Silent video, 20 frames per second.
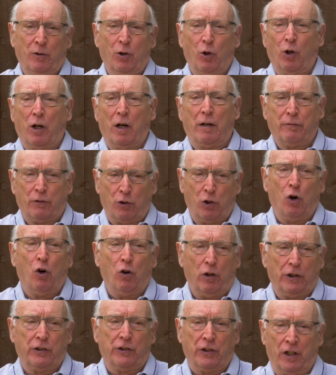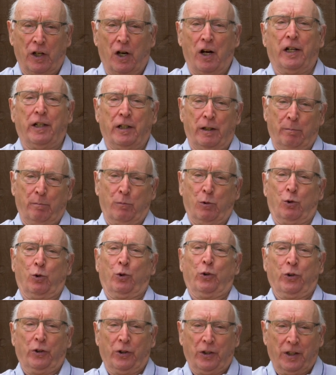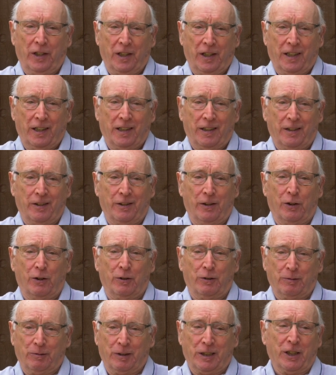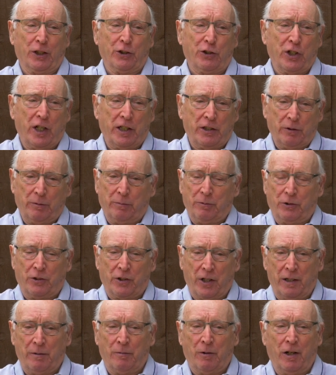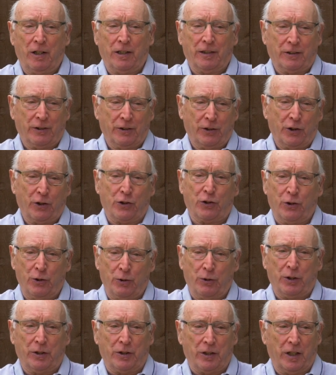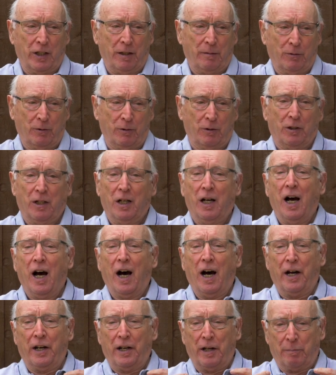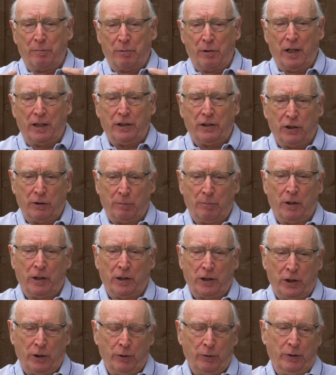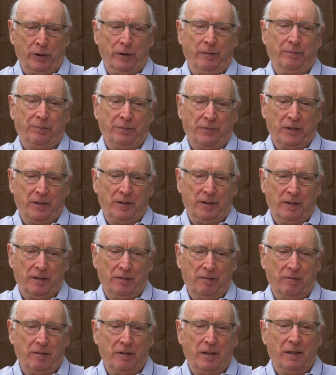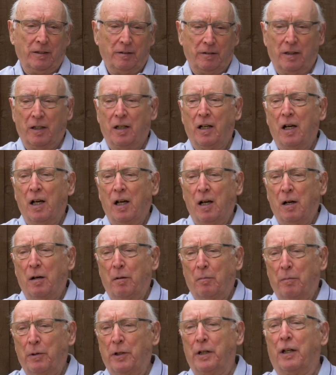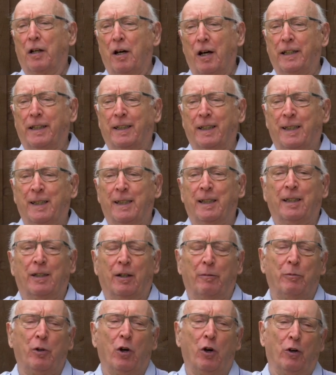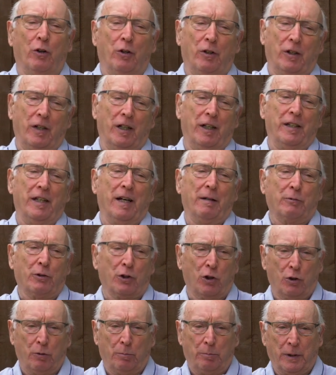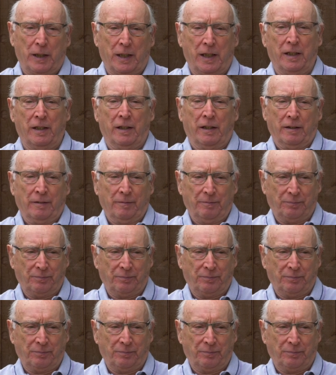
All I've got is an ironing board, you know, that I set up the same height as a snooker table, and I practice my cueing, right? But I like to think I'm not an absolute beginner.